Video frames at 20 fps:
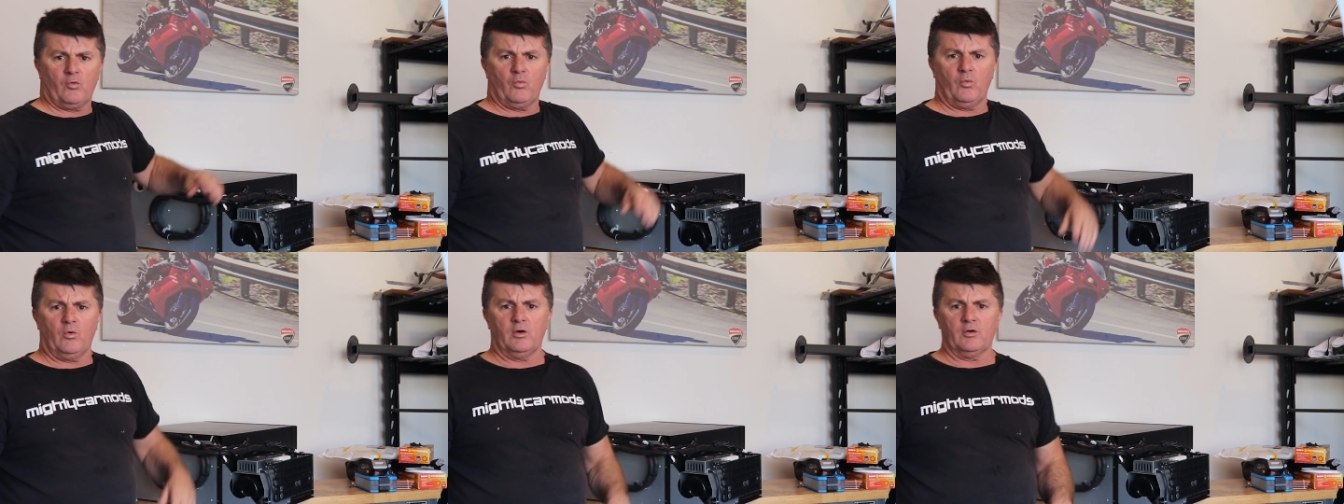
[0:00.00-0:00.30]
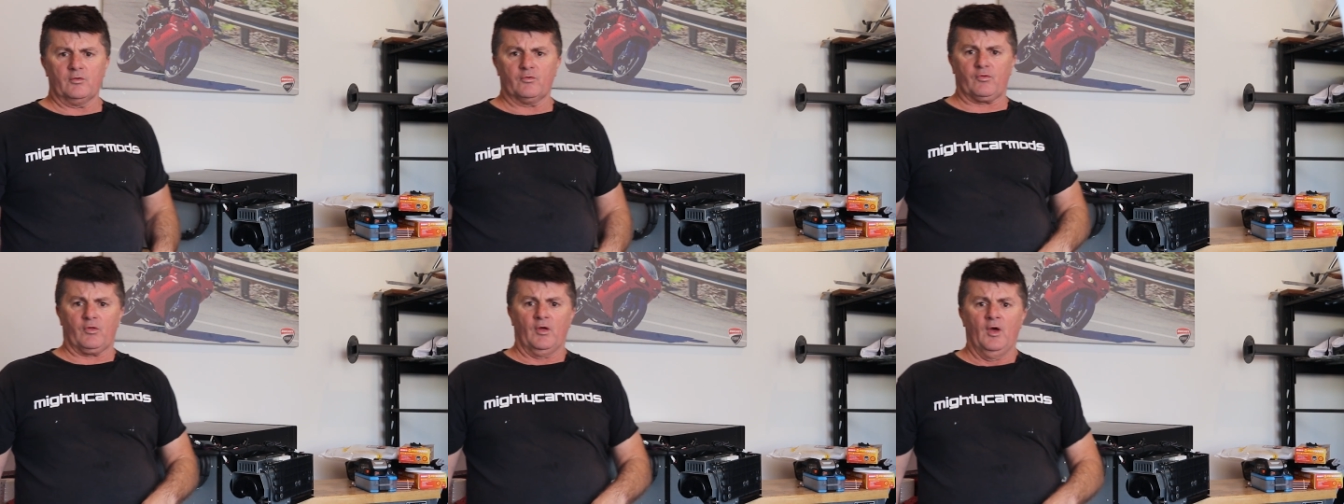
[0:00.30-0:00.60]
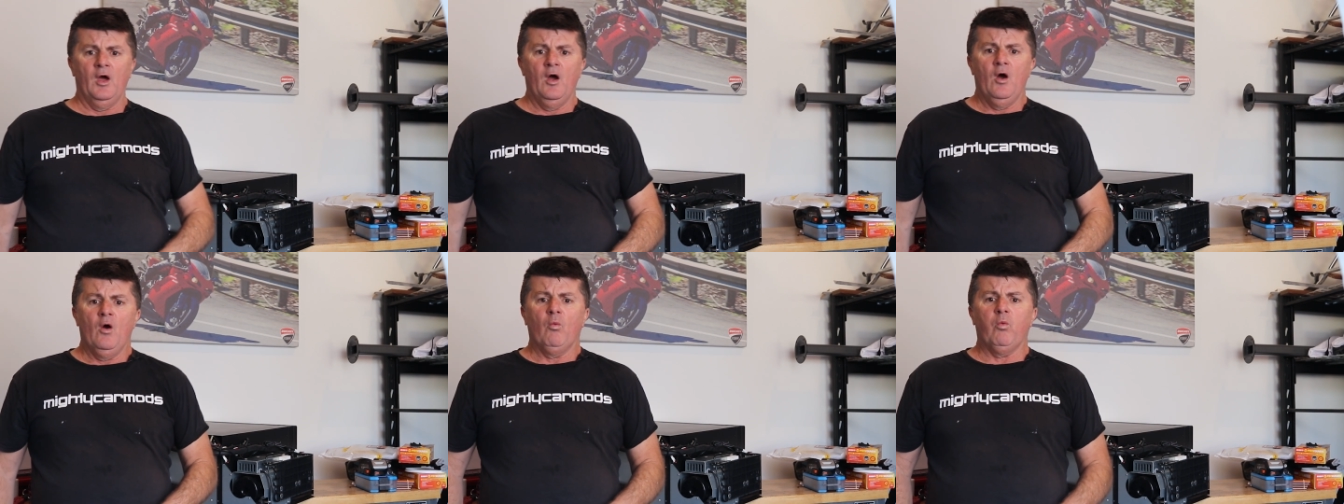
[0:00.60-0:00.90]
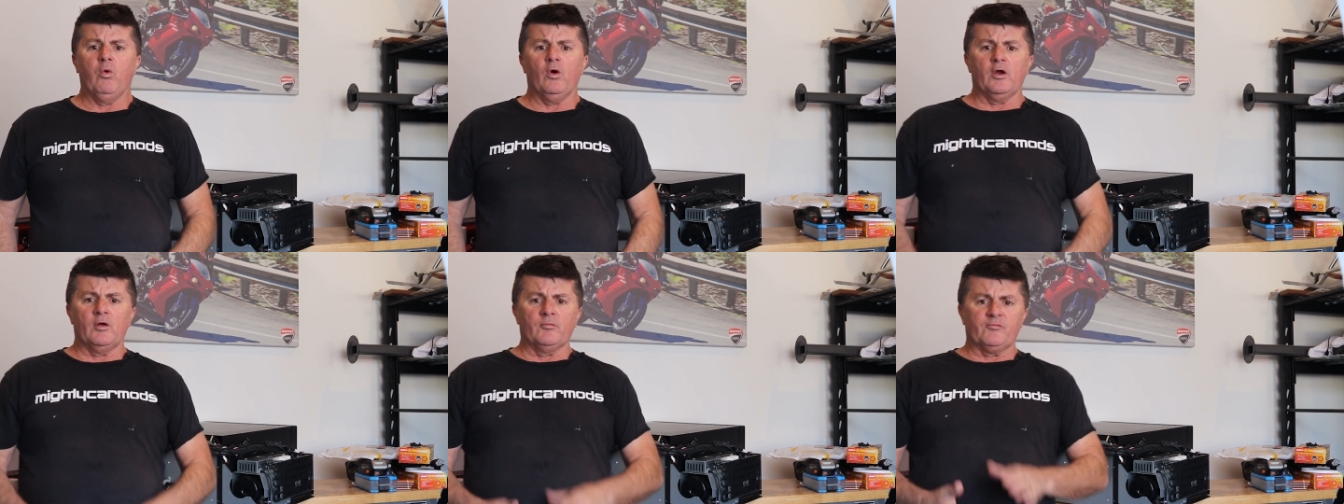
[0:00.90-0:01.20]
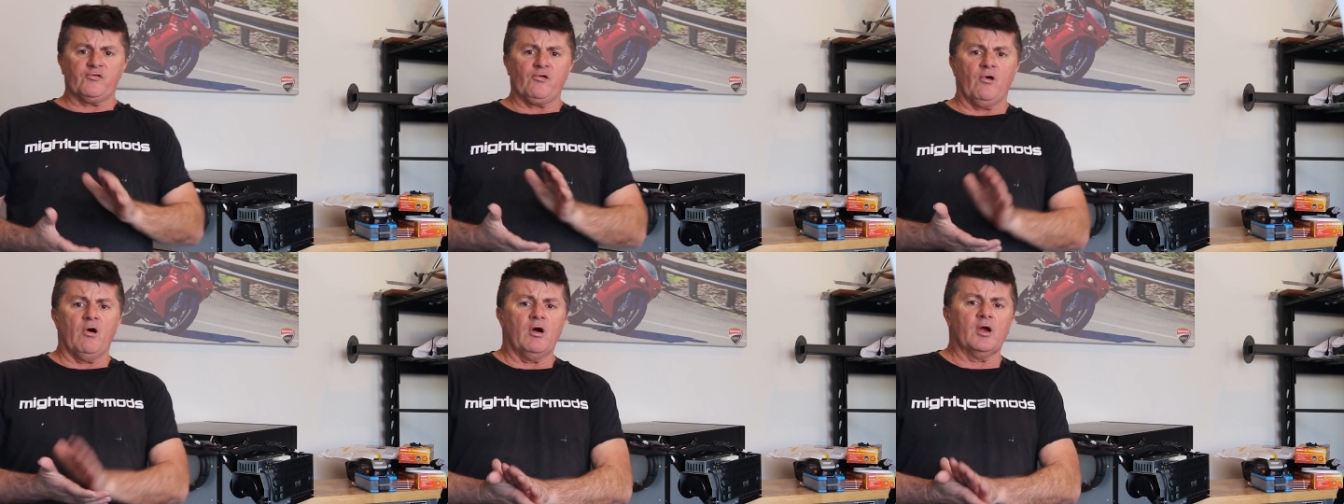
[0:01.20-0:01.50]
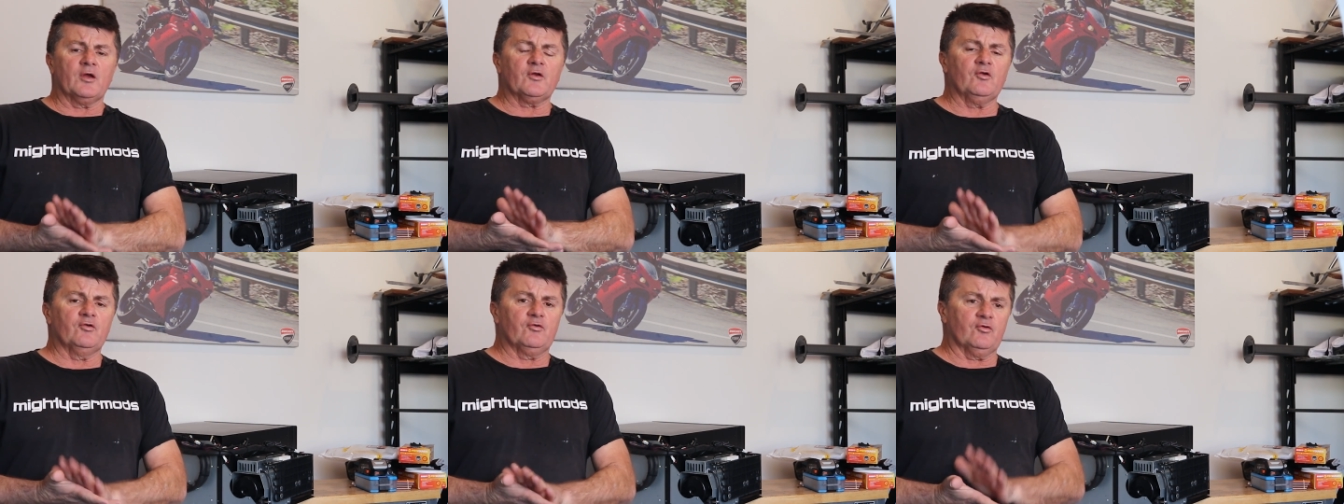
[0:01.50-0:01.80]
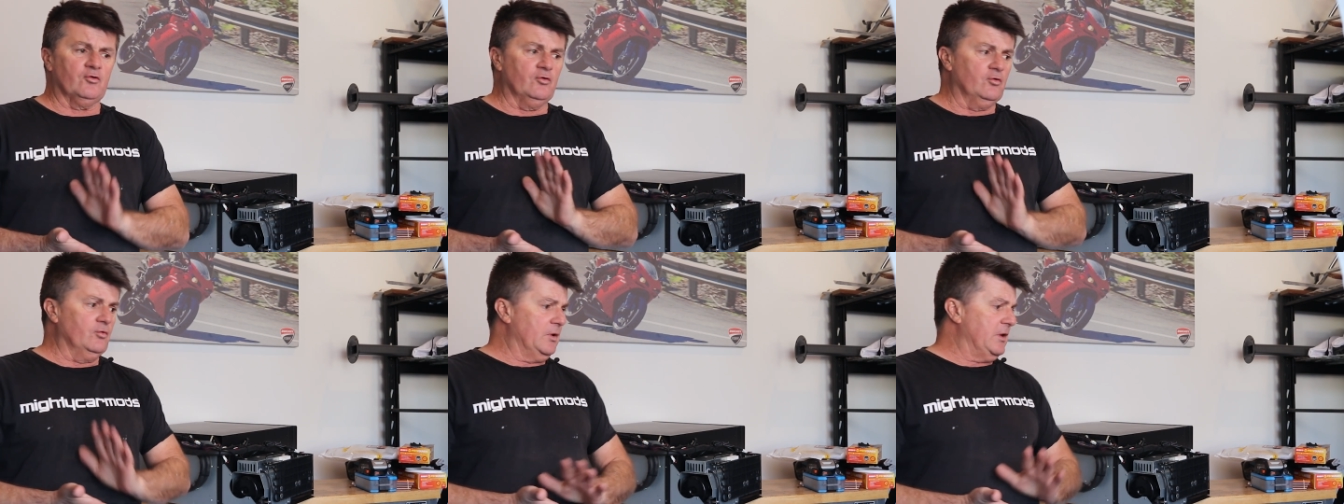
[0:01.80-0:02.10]
it was. What I'm trying to
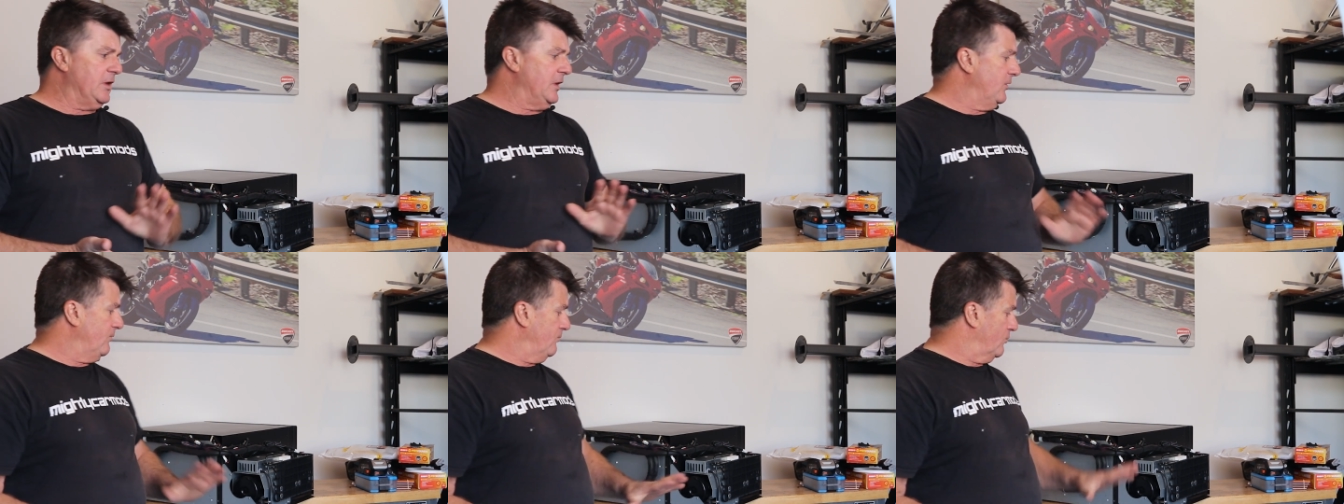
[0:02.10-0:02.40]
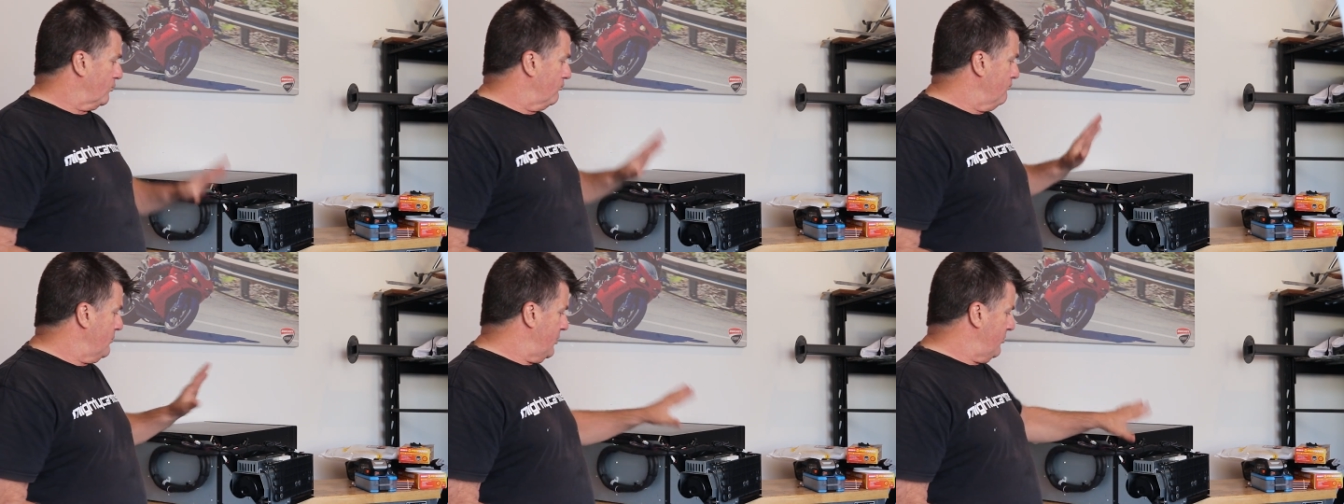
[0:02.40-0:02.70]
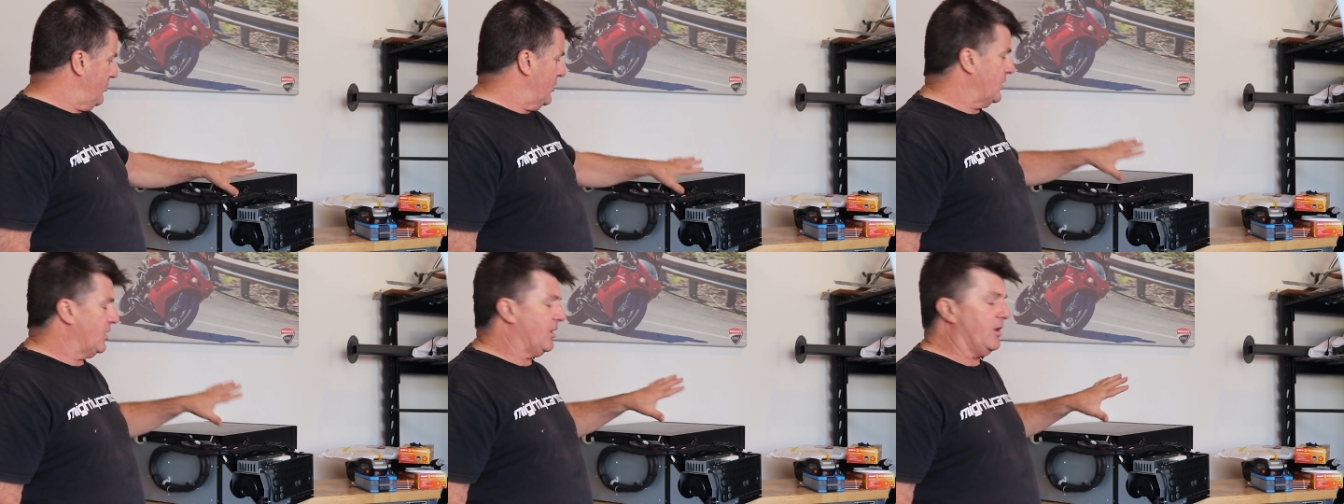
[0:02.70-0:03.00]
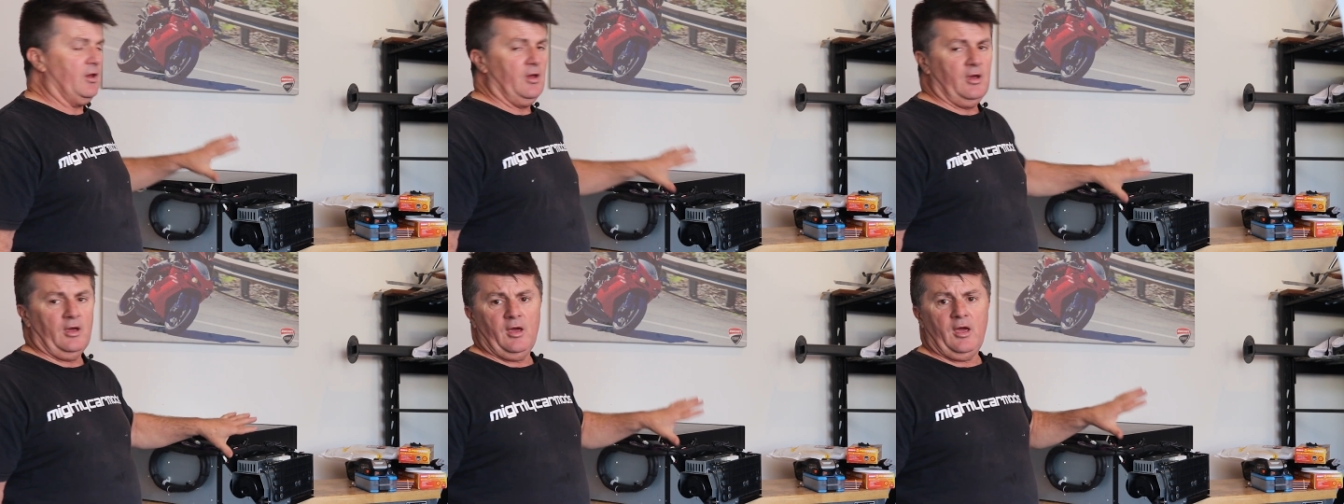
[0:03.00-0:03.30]
do here is mimic